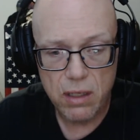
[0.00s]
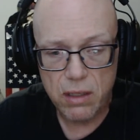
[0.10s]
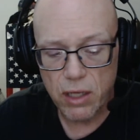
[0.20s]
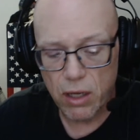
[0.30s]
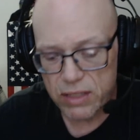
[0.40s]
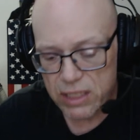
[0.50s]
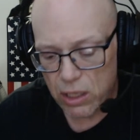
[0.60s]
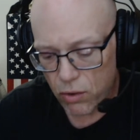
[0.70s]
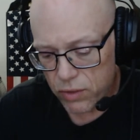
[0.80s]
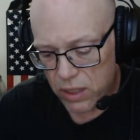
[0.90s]

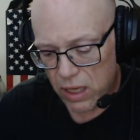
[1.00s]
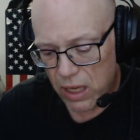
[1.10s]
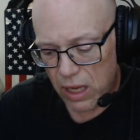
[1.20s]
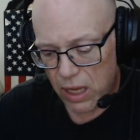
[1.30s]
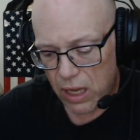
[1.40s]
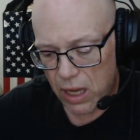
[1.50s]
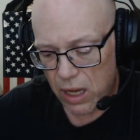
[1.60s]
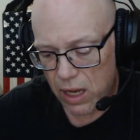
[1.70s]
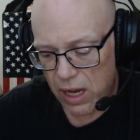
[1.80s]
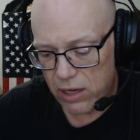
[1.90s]
So
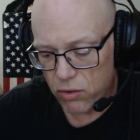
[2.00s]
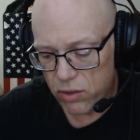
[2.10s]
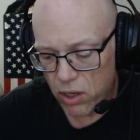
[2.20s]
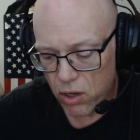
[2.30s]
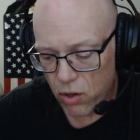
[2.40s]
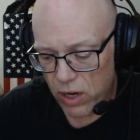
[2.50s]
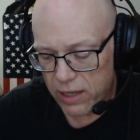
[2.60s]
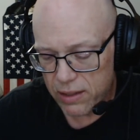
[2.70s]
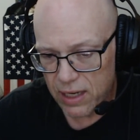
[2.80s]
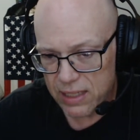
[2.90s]
I don't know.
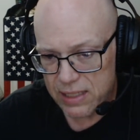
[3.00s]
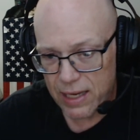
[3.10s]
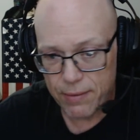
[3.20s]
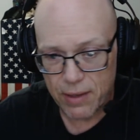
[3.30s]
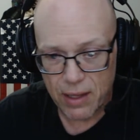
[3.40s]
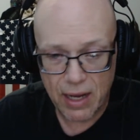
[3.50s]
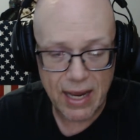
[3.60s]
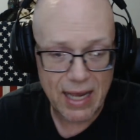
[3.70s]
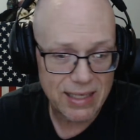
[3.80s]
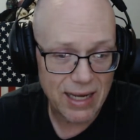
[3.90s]
I told
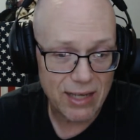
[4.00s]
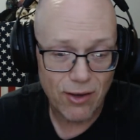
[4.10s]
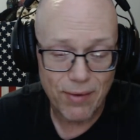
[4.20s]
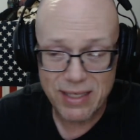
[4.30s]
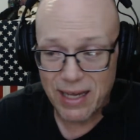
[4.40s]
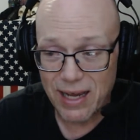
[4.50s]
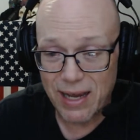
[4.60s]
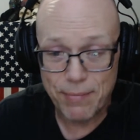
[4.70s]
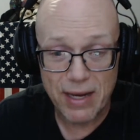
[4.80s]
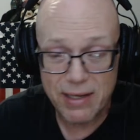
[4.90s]
myself I
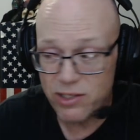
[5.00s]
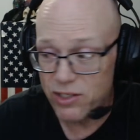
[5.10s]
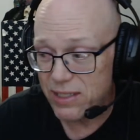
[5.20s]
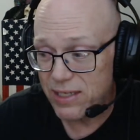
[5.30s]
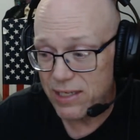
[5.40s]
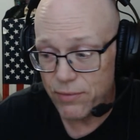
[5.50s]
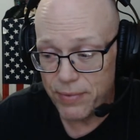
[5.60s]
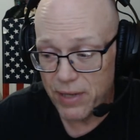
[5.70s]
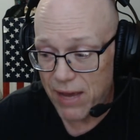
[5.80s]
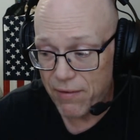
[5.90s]
might just need to
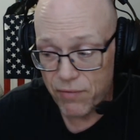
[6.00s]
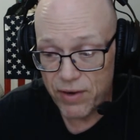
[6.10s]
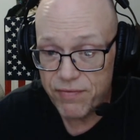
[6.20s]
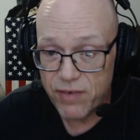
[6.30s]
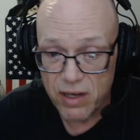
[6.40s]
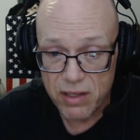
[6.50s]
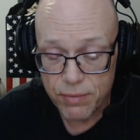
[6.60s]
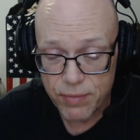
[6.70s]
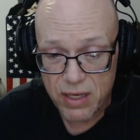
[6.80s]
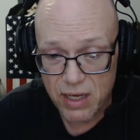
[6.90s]
have a refund,
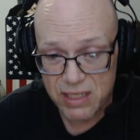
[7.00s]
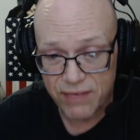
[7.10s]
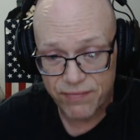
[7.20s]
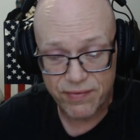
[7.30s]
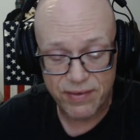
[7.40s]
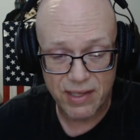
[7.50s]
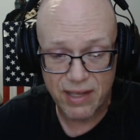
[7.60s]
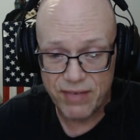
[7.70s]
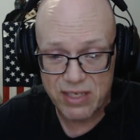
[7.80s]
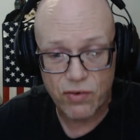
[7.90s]
because if
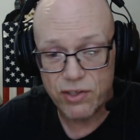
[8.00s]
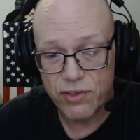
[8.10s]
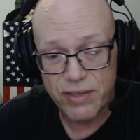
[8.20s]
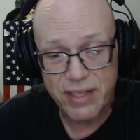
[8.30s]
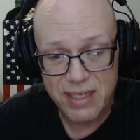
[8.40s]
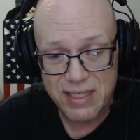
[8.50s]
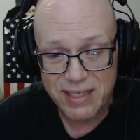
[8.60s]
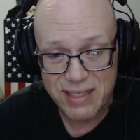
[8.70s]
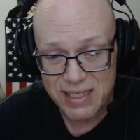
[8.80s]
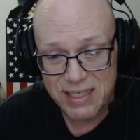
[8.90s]
it's going to do this,
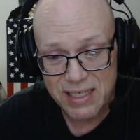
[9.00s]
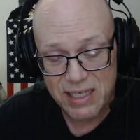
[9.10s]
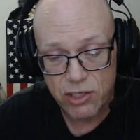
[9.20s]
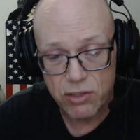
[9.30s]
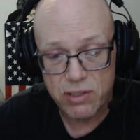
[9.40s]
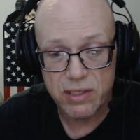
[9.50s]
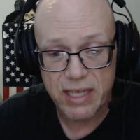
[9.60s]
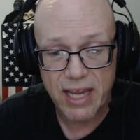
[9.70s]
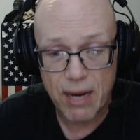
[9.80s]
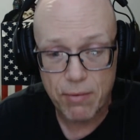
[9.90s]
this is a useless
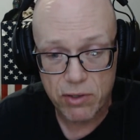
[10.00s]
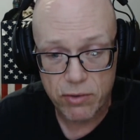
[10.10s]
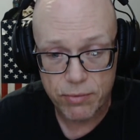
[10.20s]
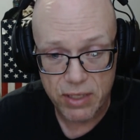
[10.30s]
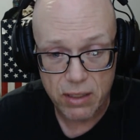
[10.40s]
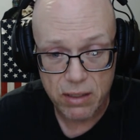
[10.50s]
camera to me.